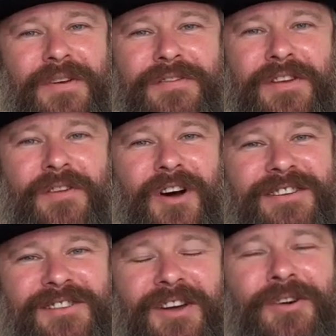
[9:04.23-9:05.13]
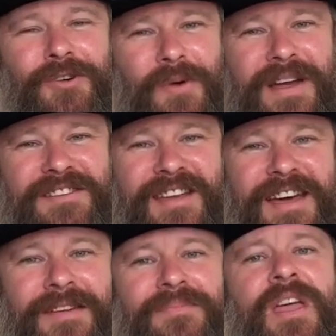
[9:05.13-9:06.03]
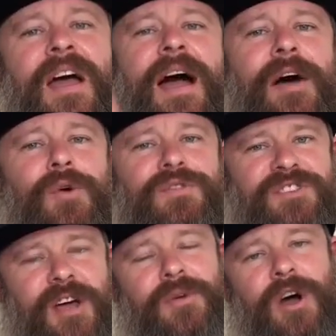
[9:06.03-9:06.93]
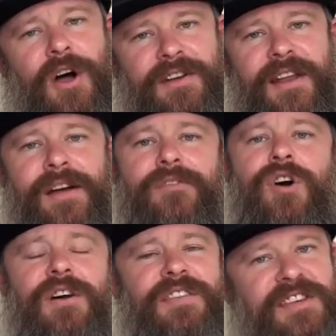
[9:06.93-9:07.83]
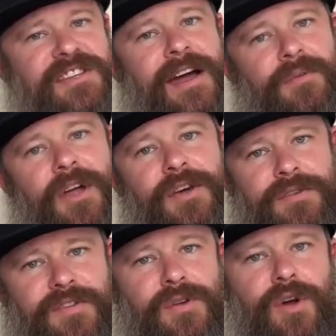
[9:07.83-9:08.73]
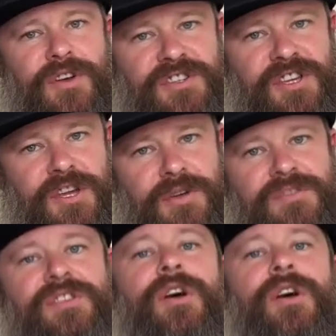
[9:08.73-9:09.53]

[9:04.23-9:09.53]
for you guys, like I always say. And also, kindly, I've got a discount code for you guys to use,